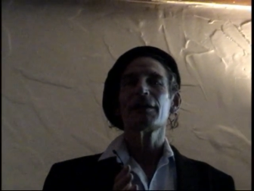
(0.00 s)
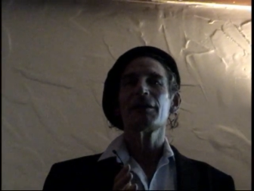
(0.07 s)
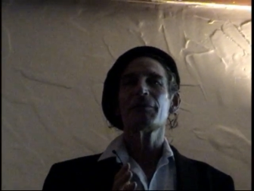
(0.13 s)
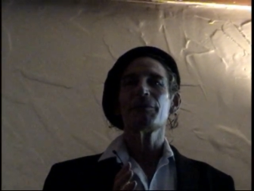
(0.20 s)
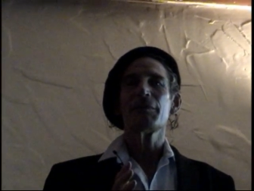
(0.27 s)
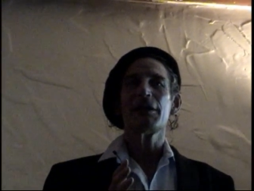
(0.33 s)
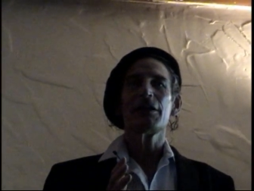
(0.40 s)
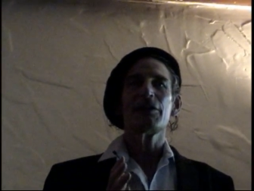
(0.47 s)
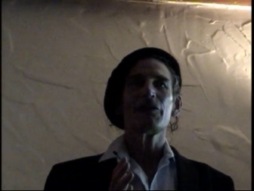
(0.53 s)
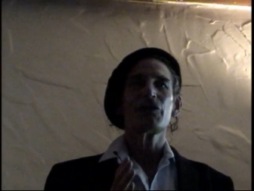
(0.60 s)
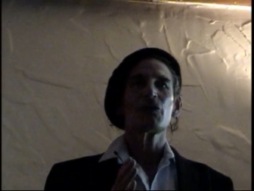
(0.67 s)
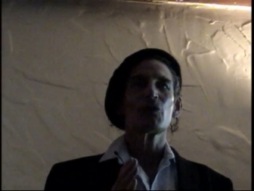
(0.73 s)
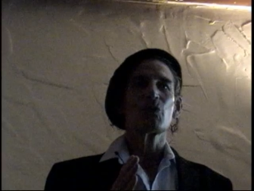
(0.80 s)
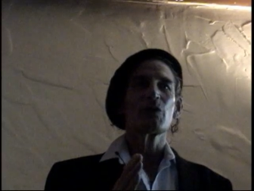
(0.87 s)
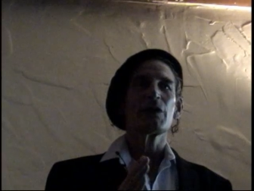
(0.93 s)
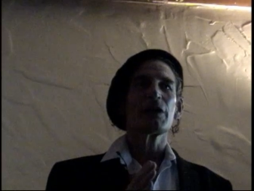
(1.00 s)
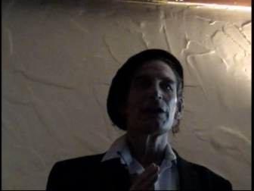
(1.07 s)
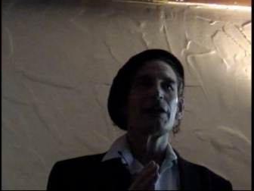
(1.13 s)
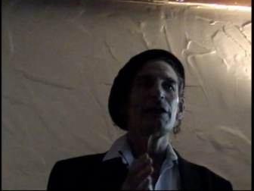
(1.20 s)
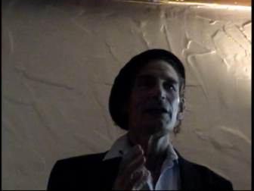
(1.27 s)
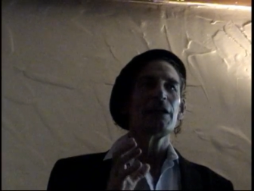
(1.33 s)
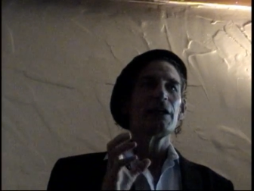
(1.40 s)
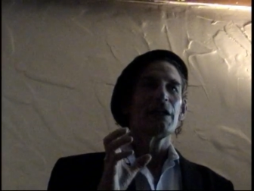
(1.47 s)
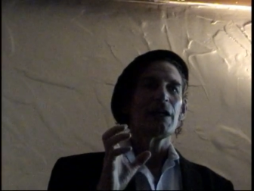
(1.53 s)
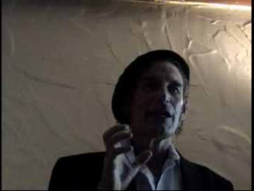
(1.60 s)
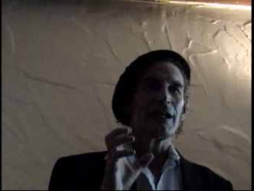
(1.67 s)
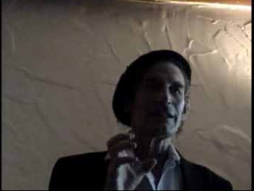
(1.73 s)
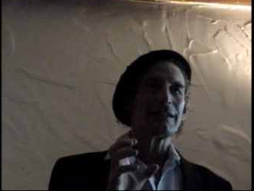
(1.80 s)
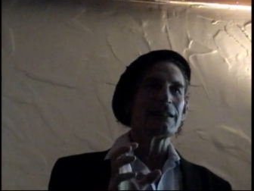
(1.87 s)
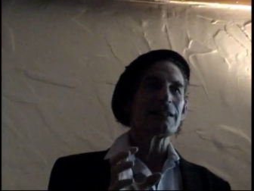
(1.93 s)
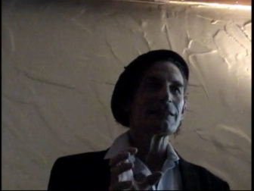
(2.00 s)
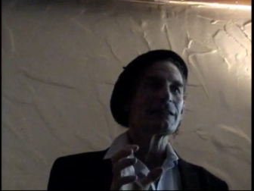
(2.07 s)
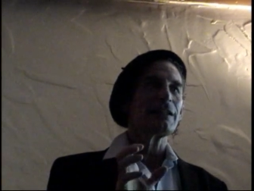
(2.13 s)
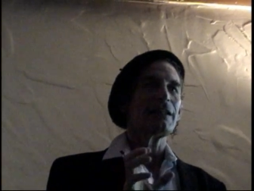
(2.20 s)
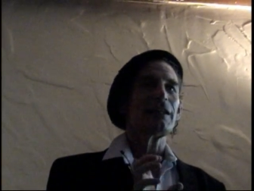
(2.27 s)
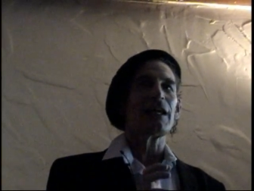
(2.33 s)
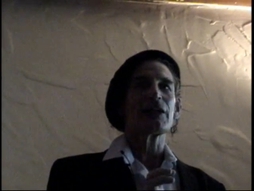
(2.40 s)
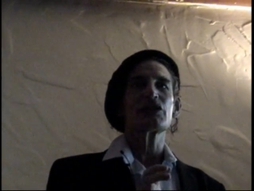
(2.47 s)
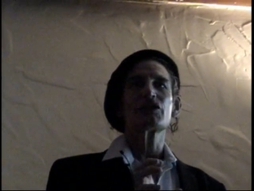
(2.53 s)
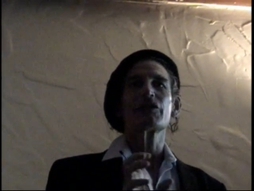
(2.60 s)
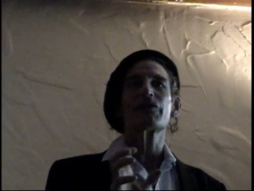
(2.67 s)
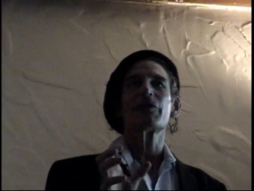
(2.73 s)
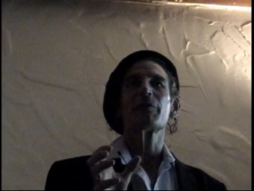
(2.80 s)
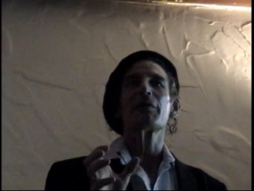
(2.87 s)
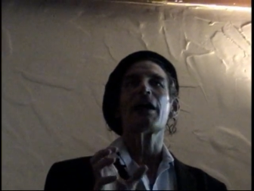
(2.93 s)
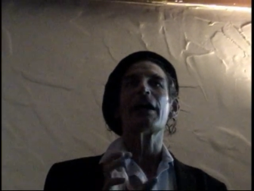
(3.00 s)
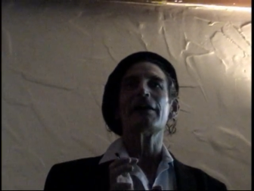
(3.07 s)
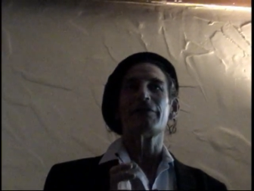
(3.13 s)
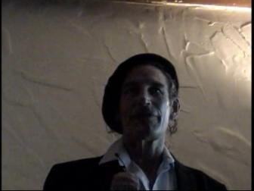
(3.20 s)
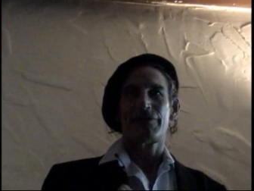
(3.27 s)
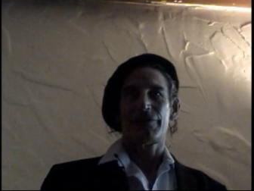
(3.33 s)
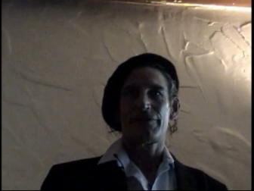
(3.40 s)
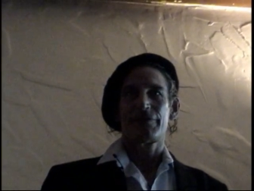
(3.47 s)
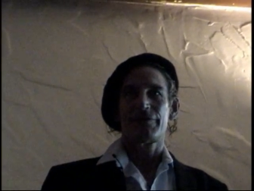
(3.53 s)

it means really a disconnection from life.